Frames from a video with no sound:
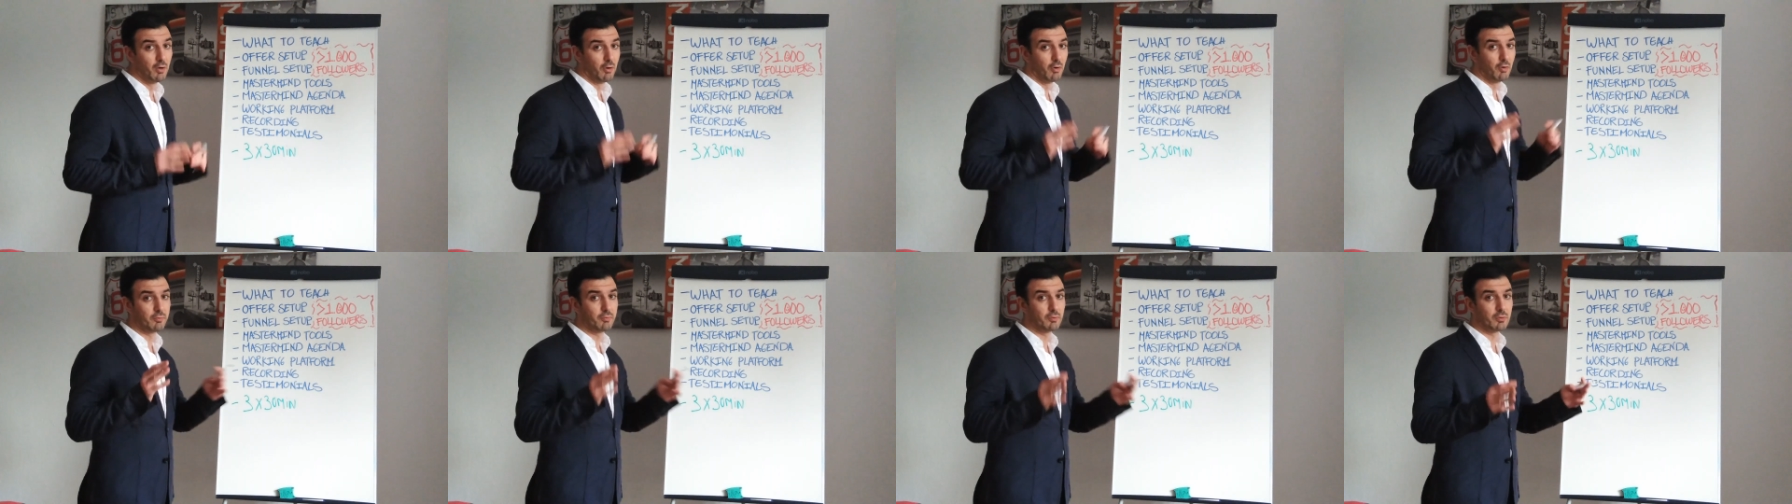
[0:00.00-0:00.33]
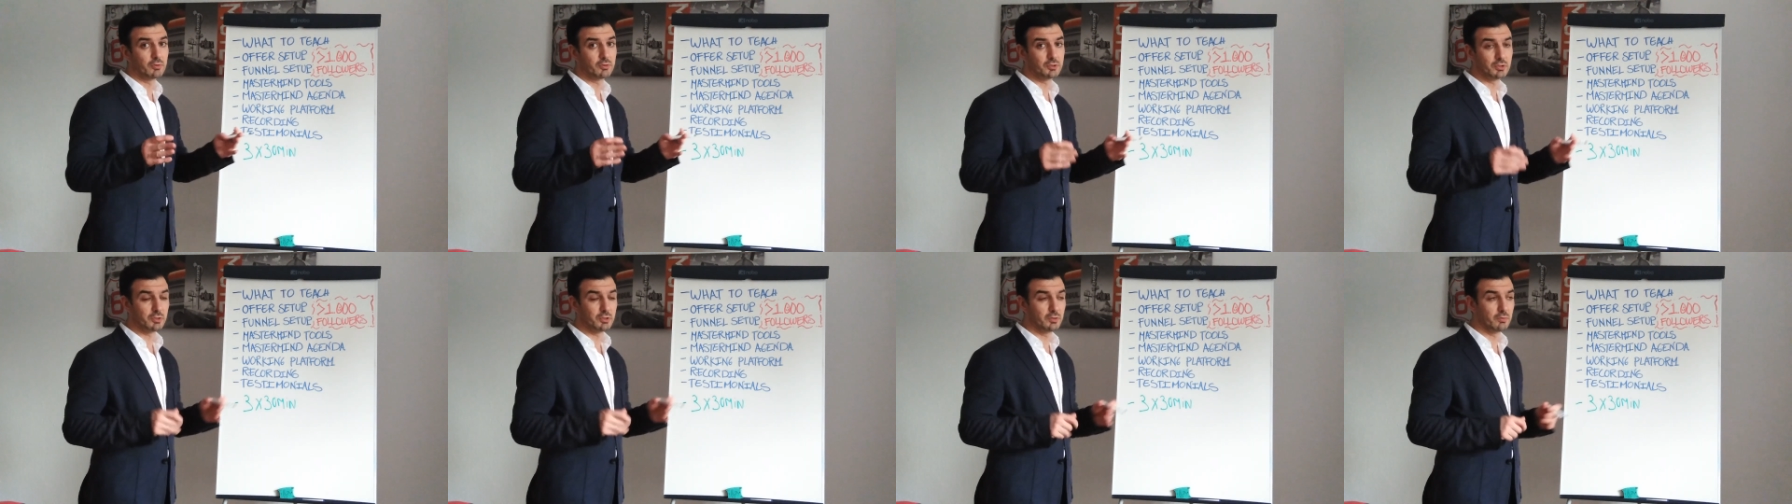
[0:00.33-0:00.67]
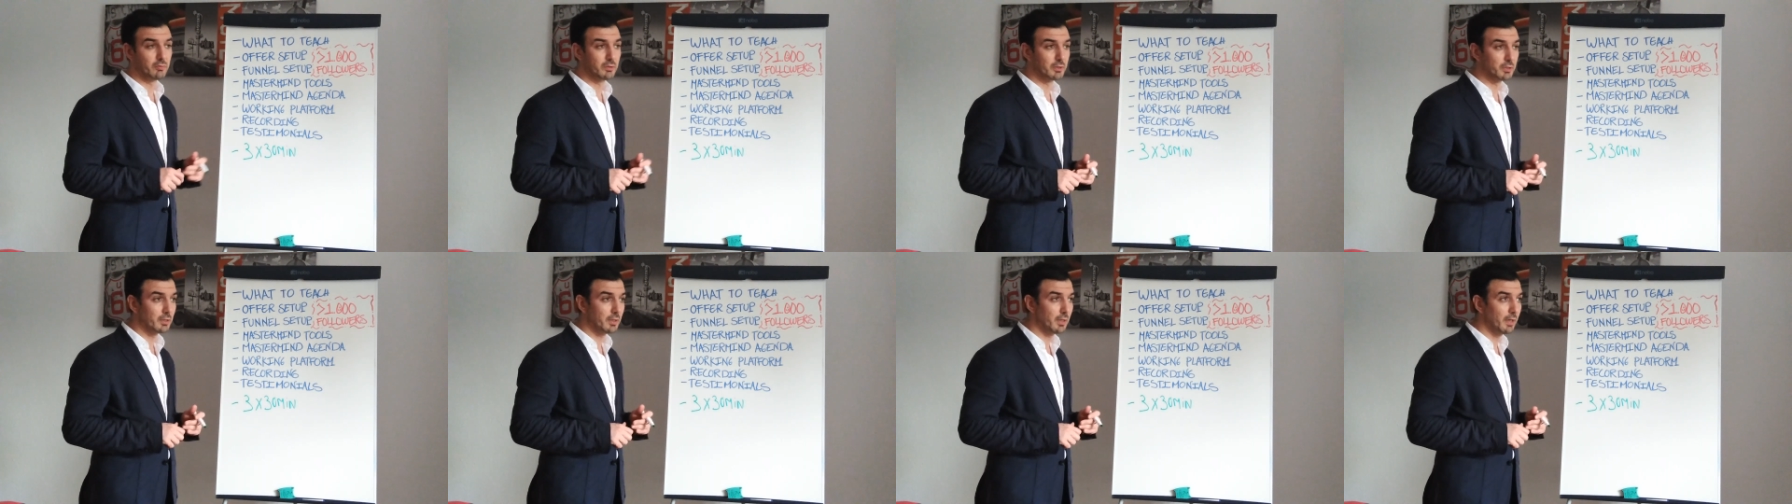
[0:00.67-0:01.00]
Of course, you
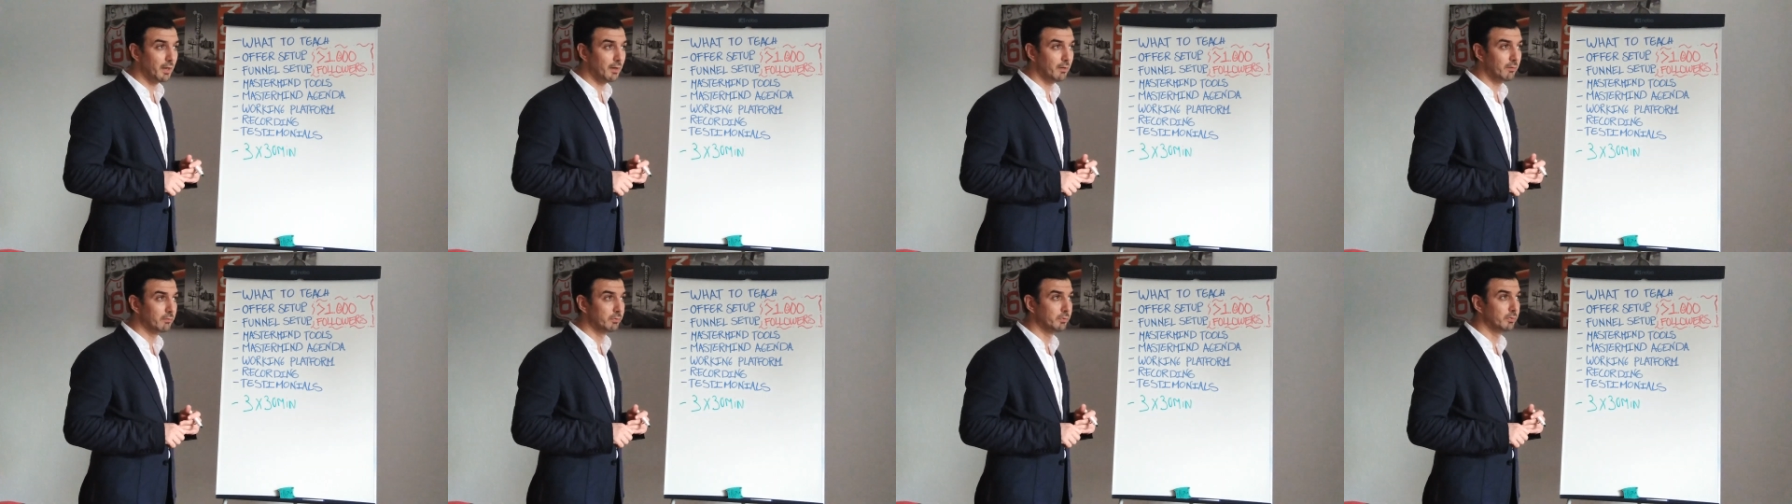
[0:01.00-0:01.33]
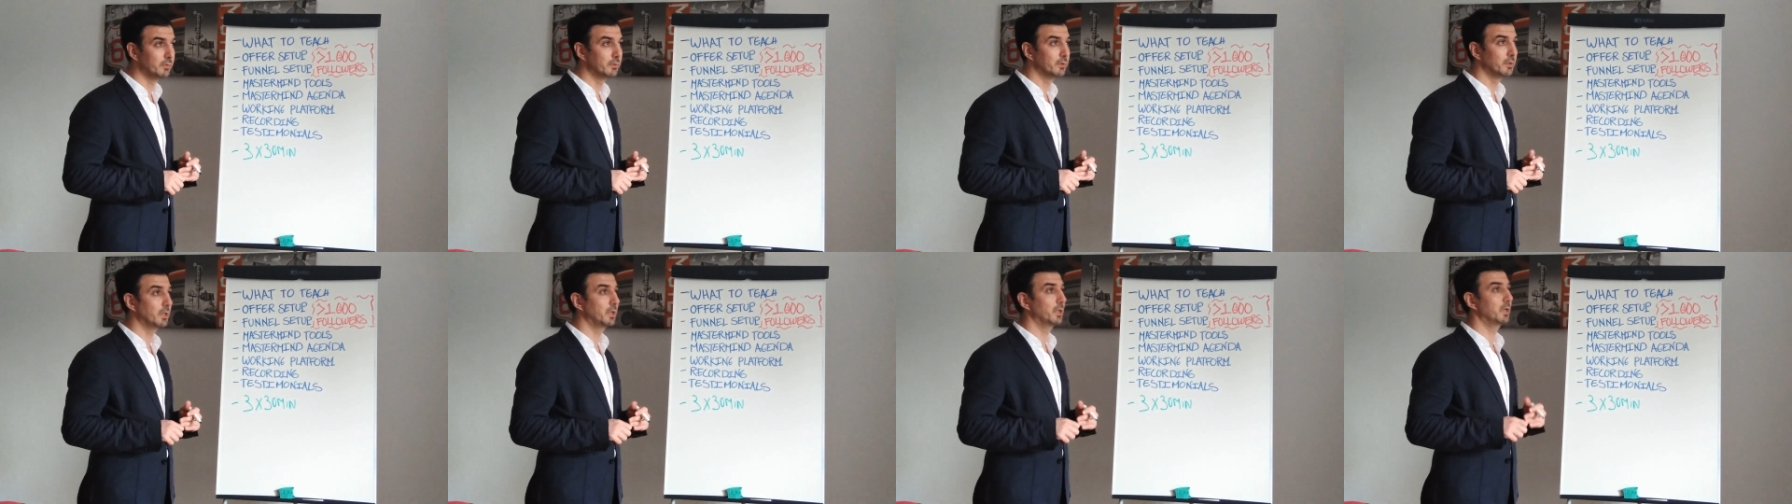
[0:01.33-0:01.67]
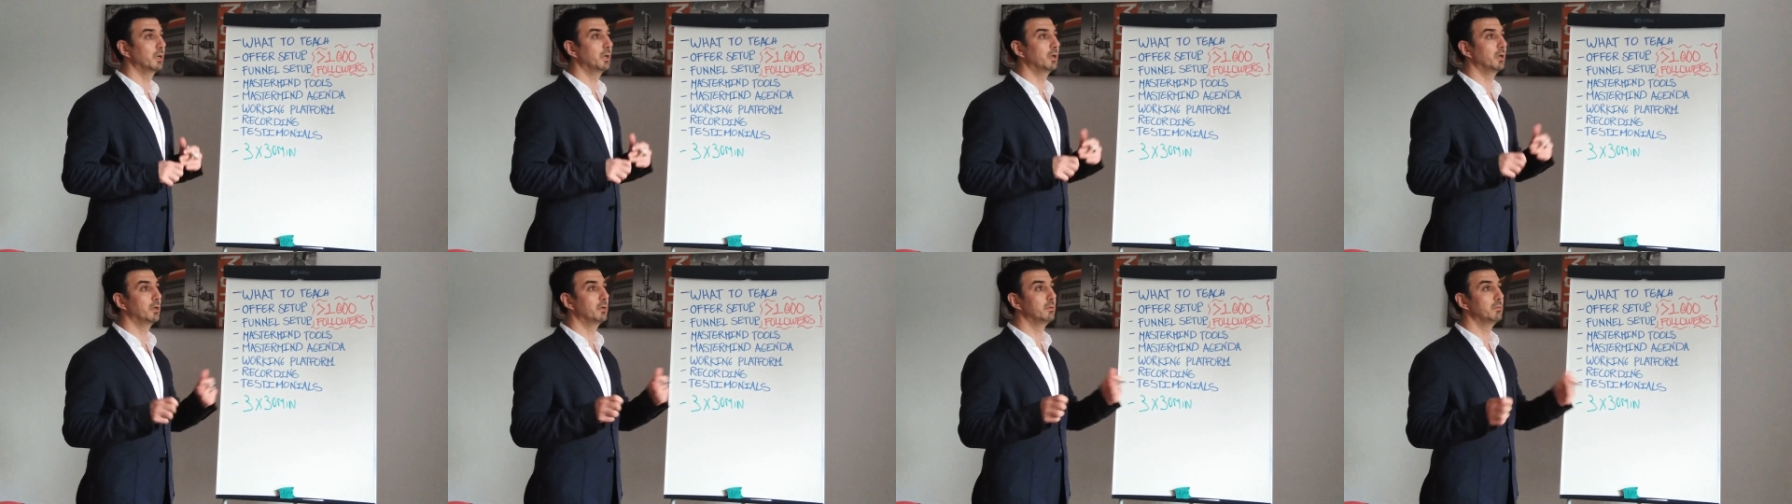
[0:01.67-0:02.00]
will have
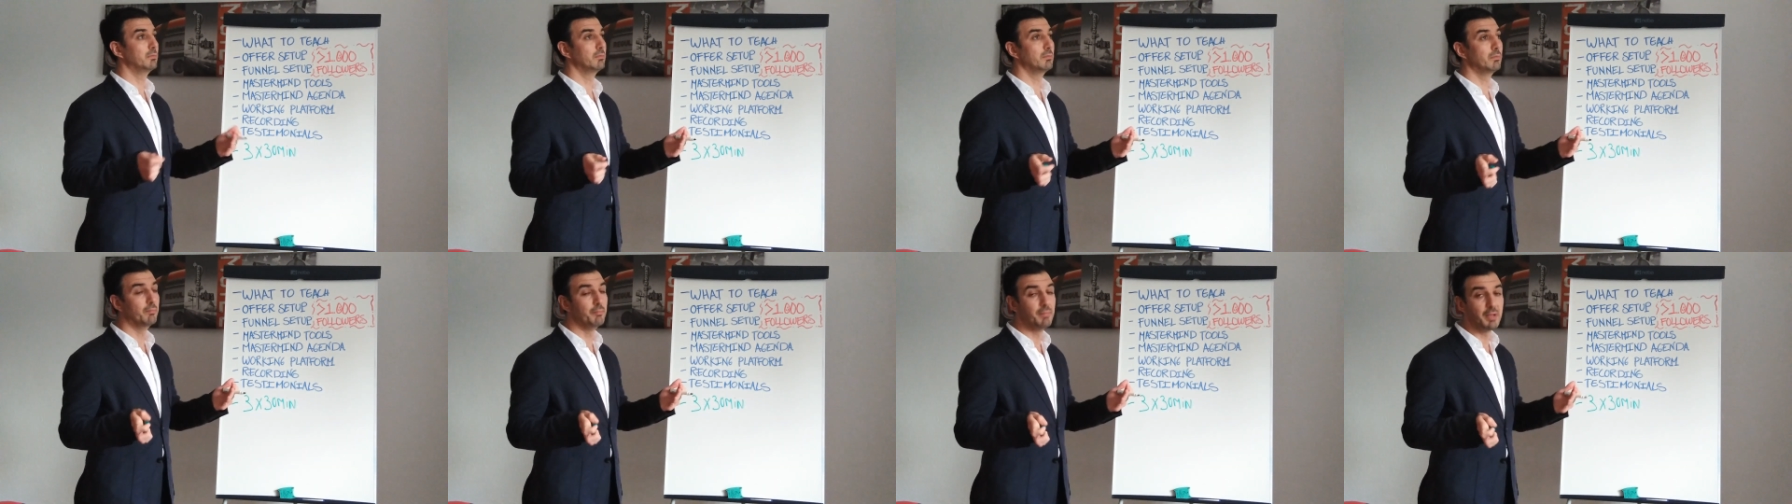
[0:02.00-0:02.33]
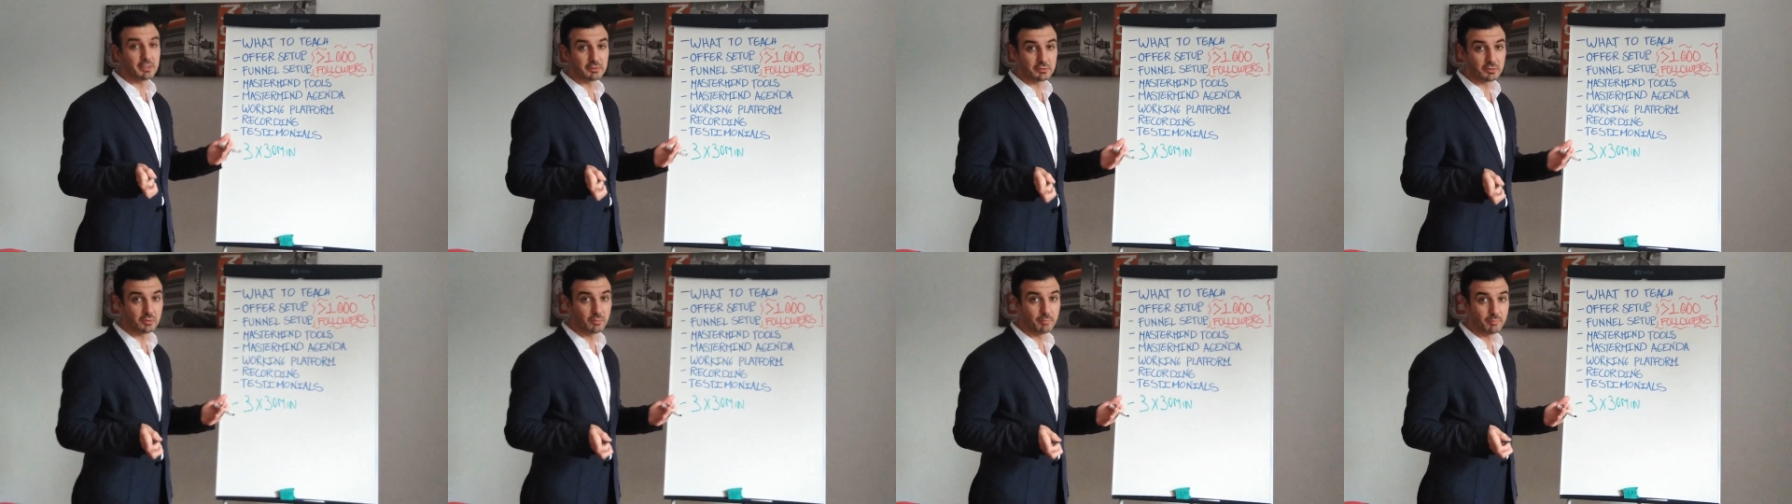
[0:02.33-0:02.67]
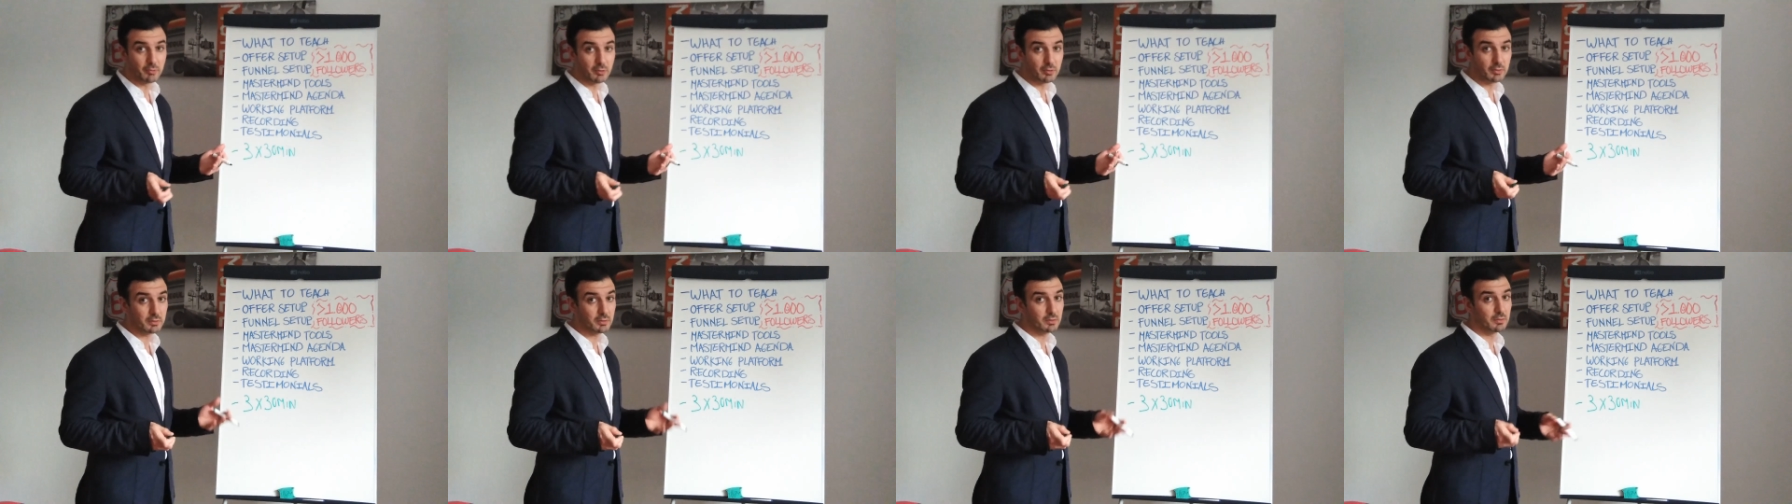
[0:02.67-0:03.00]
mail
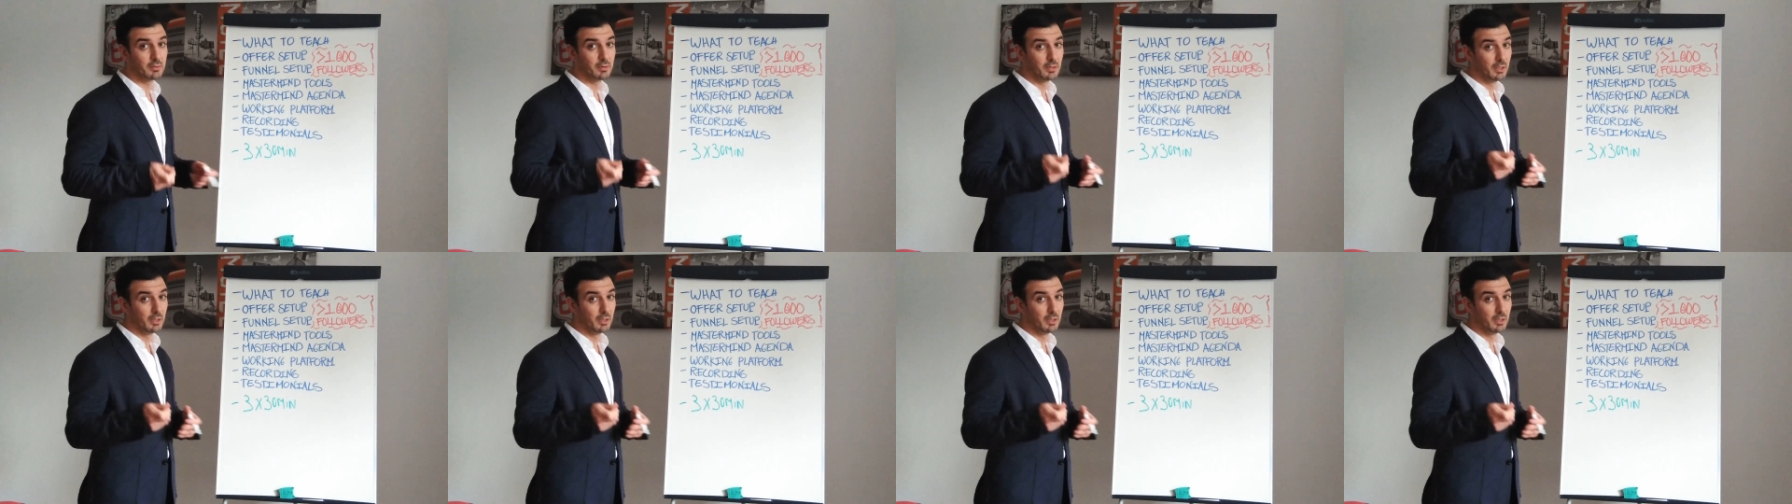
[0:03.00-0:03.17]
support